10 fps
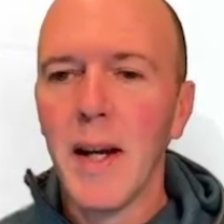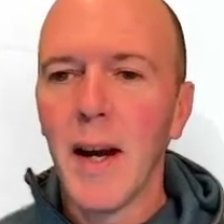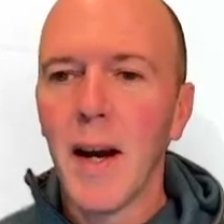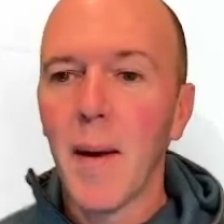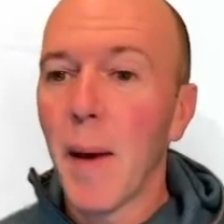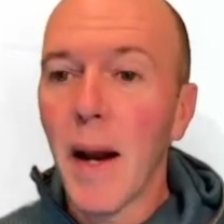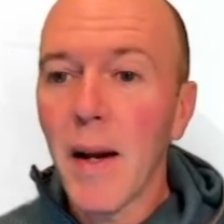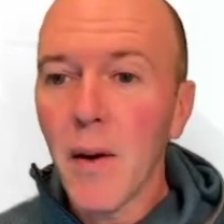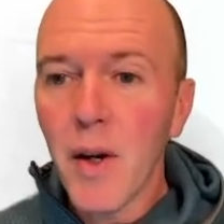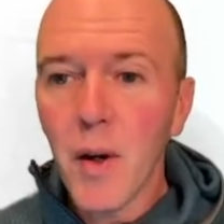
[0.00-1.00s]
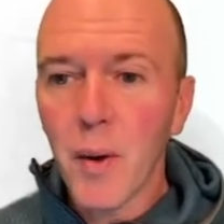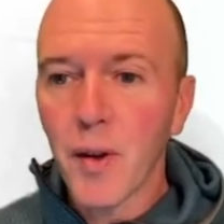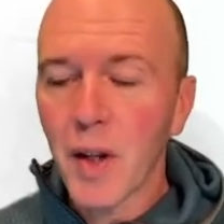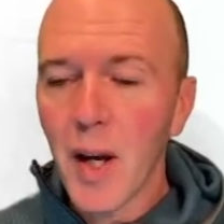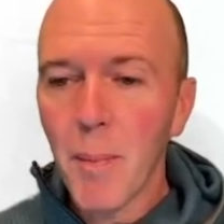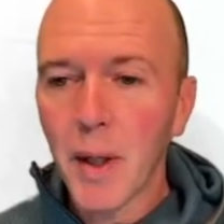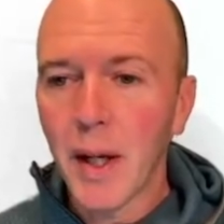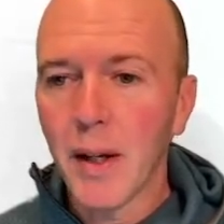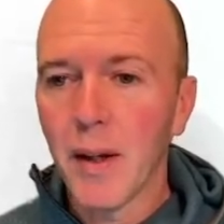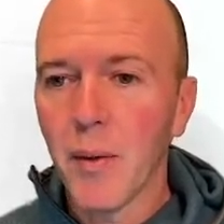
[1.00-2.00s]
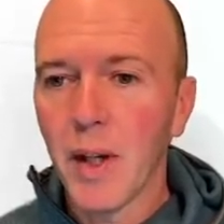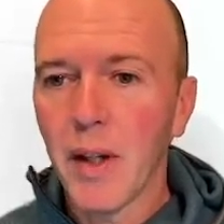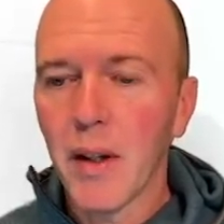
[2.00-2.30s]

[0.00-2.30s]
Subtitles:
And I don't know. It's complicated, right?